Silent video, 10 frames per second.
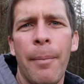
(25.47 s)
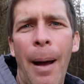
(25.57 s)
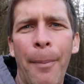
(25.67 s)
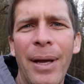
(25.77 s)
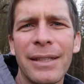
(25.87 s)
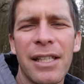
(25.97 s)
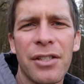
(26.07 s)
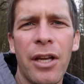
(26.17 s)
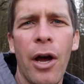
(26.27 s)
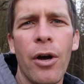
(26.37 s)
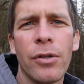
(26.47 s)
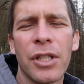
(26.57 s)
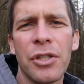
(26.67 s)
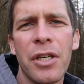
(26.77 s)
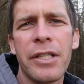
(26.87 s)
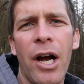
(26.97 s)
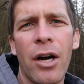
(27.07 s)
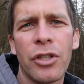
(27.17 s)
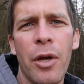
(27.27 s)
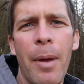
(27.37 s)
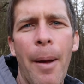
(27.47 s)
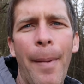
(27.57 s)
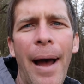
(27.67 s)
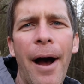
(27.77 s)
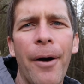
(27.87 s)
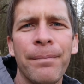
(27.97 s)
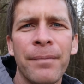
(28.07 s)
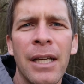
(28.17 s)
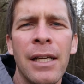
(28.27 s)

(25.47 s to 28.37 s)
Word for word: my business goes, and she talked to me about